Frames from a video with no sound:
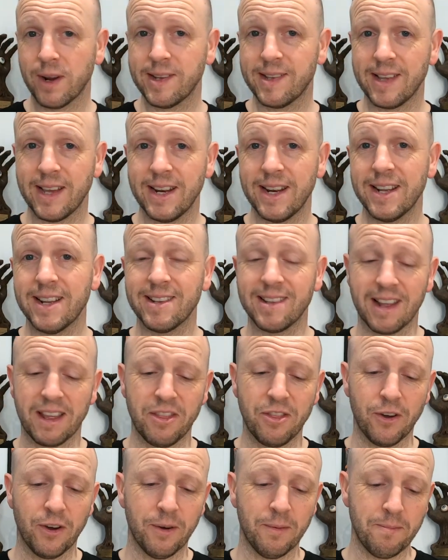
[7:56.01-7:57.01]
excited because I
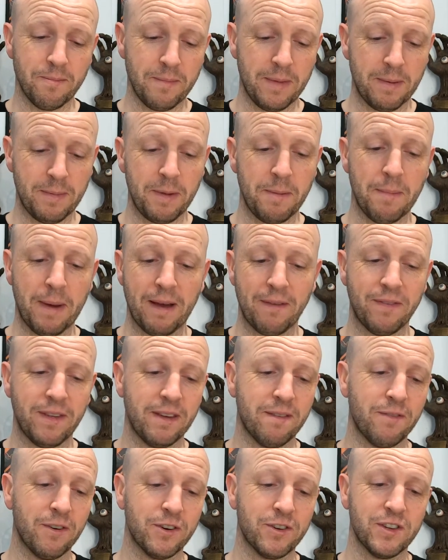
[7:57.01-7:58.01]
thought maybe
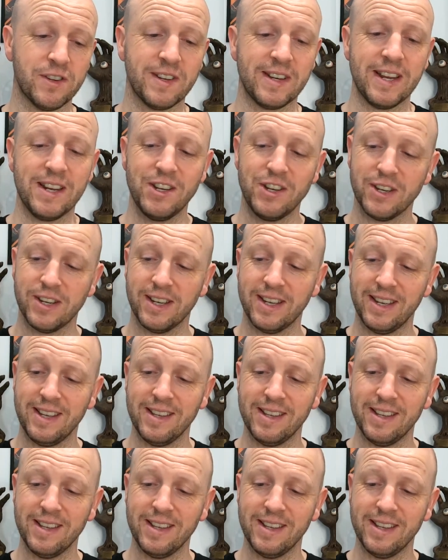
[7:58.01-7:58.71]
Mafia vs Ninja